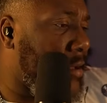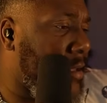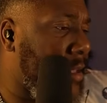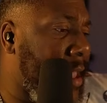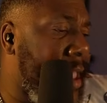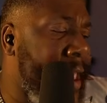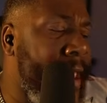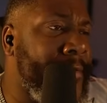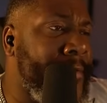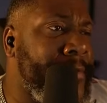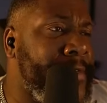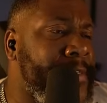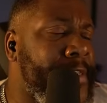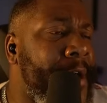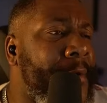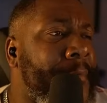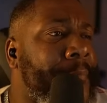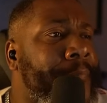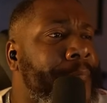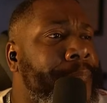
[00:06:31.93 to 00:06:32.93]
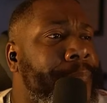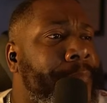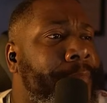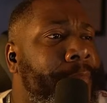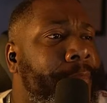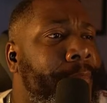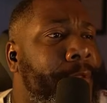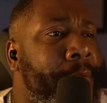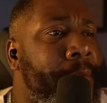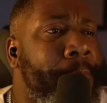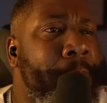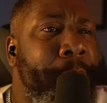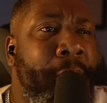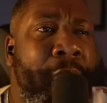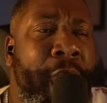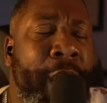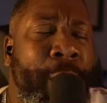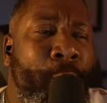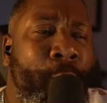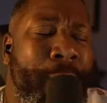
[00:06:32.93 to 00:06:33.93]
in some
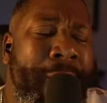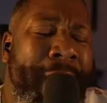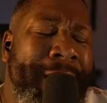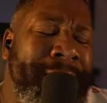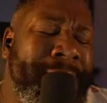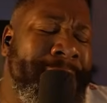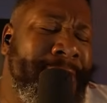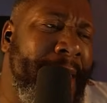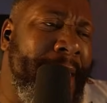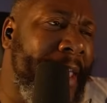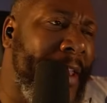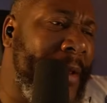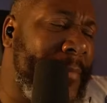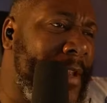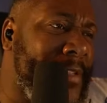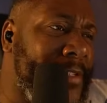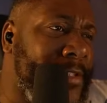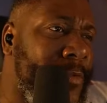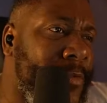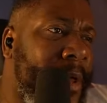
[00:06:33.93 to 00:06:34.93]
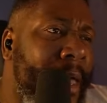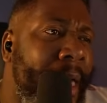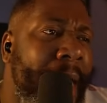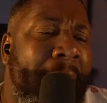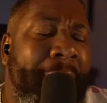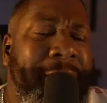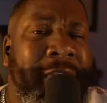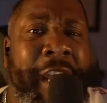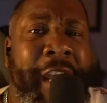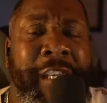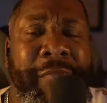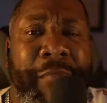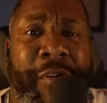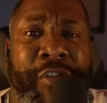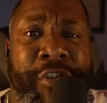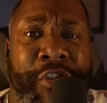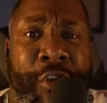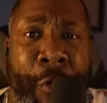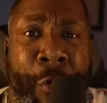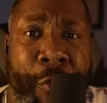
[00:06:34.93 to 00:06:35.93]
Midwest state up there somewhere. I think it's
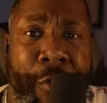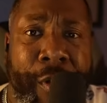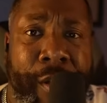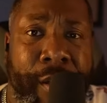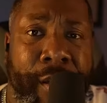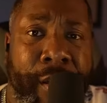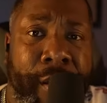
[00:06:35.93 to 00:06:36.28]
Missouri.